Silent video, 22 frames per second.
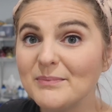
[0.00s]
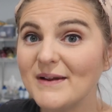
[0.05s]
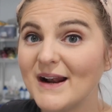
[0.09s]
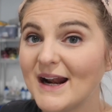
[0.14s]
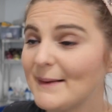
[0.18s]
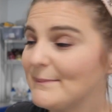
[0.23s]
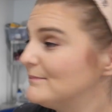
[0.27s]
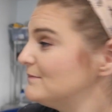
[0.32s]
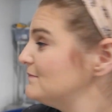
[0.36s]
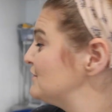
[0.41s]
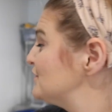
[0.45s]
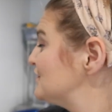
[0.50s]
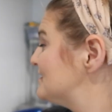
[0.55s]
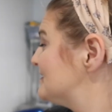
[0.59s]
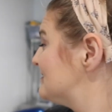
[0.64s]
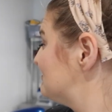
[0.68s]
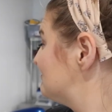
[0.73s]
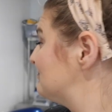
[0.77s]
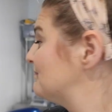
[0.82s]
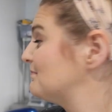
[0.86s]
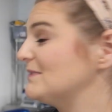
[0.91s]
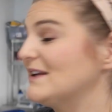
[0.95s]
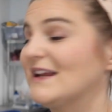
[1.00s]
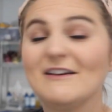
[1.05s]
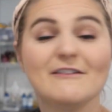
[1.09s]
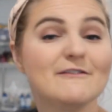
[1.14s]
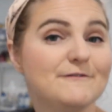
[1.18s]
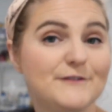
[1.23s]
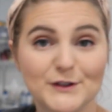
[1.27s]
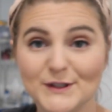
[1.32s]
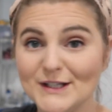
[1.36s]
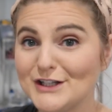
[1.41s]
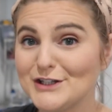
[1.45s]
and I'm just being
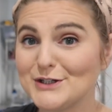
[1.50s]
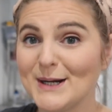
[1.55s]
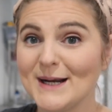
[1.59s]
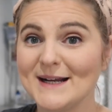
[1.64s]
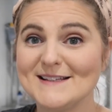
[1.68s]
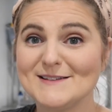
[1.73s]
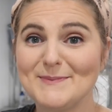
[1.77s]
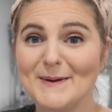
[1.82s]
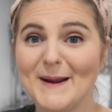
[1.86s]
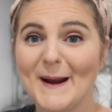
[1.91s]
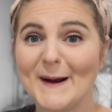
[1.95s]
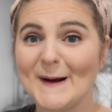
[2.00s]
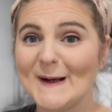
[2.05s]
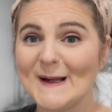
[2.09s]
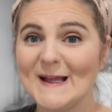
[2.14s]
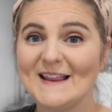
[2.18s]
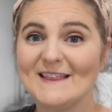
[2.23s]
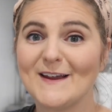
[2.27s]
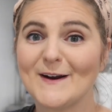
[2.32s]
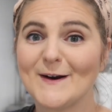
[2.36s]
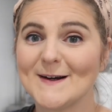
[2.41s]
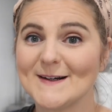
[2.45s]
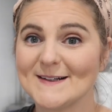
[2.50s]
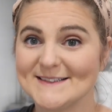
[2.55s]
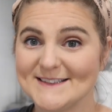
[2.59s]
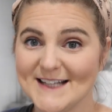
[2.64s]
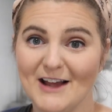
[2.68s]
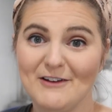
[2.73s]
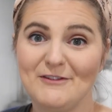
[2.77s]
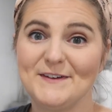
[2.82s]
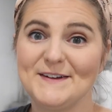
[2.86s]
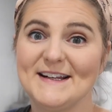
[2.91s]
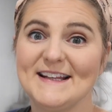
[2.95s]
fully transparent, there are
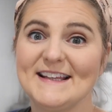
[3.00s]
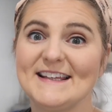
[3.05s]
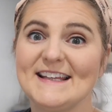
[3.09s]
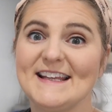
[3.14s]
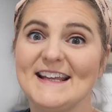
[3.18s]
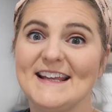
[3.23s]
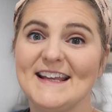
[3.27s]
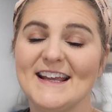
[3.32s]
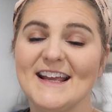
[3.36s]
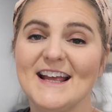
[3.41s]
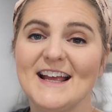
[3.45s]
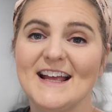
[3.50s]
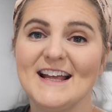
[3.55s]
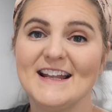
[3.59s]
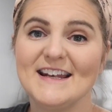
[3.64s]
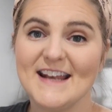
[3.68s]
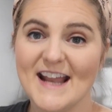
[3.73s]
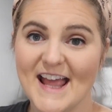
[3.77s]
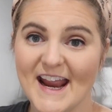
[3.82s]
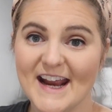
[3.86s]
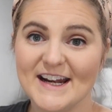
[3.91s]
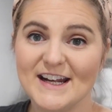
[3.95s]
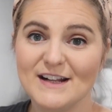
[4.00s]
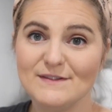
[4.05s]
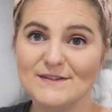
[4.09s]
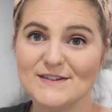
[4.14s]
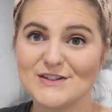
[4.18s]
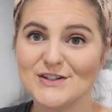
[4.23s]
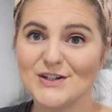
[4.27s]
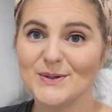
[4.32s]
definitely negatives